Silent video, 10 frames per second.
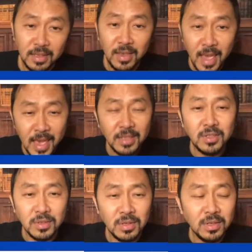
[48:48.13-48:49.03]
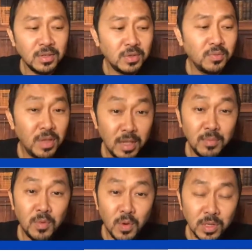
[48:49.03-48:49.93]
the answer is we
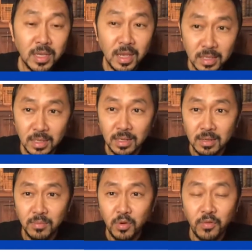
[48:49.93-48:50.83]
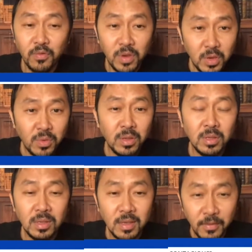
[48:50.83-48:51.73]
need more testing, more
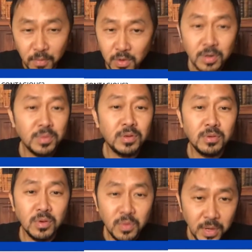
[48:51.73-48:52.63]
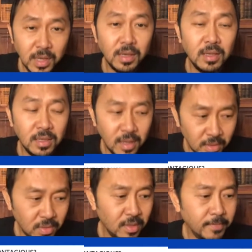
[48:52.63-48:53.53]
frequent, affordable, quick
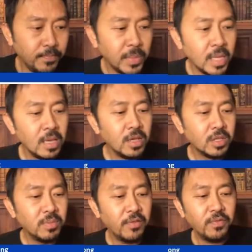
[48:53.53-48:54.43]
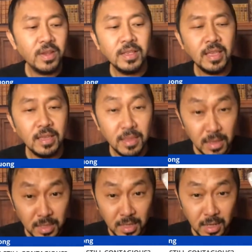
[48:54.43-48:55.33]
testing. So my friend can
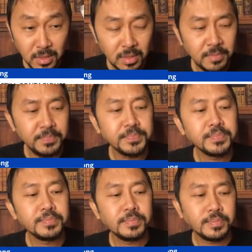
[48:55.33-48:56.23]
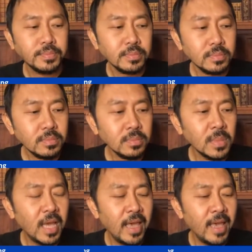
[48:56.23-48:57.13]
get these tests,
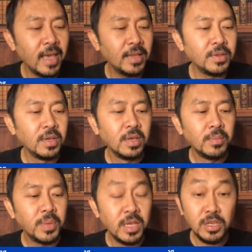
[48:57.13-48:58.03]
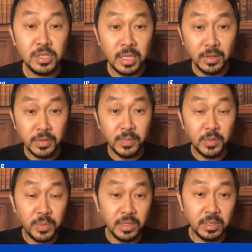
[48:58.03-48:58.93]
but he sells them
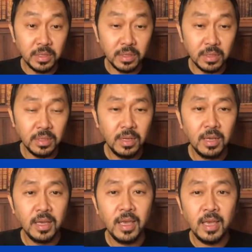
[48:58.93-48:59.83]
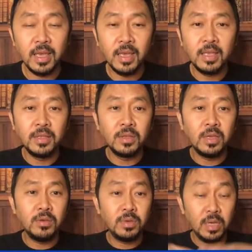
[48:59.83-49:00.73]
to businesses. And
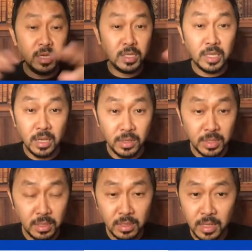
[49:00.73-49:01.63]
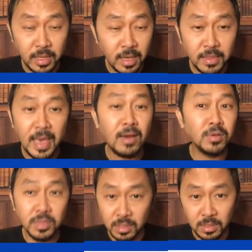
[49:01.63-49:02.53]
he sells like
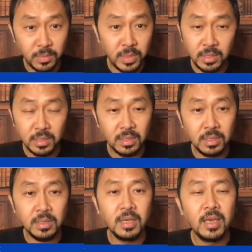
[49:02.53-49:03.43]
1,000 to businesses.